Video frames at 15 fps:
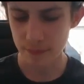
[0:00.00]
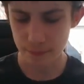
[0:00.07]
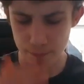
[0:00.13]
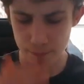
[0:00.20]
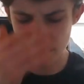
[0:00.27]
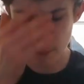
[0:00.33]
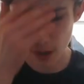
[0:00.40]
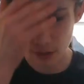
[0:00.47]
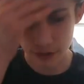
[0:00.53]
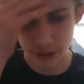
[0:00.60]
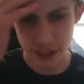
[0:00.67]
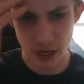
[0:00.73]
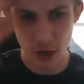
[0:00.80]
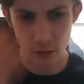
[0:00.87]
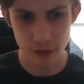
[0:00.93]

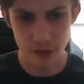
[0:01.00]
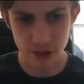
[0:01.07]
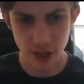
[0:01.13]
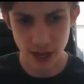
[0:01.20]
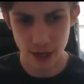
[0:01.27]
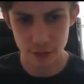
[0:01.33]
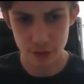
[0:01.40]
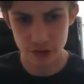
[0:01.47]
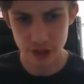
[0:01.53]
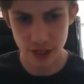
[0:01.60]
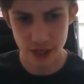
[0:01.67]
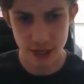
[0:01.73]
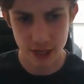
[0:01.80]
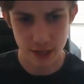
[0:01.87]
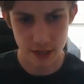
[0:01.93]
Muggia, is that how you
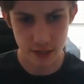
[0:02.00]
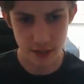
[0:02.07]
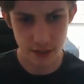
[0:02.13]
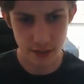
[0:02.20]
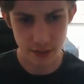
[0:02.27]
say it?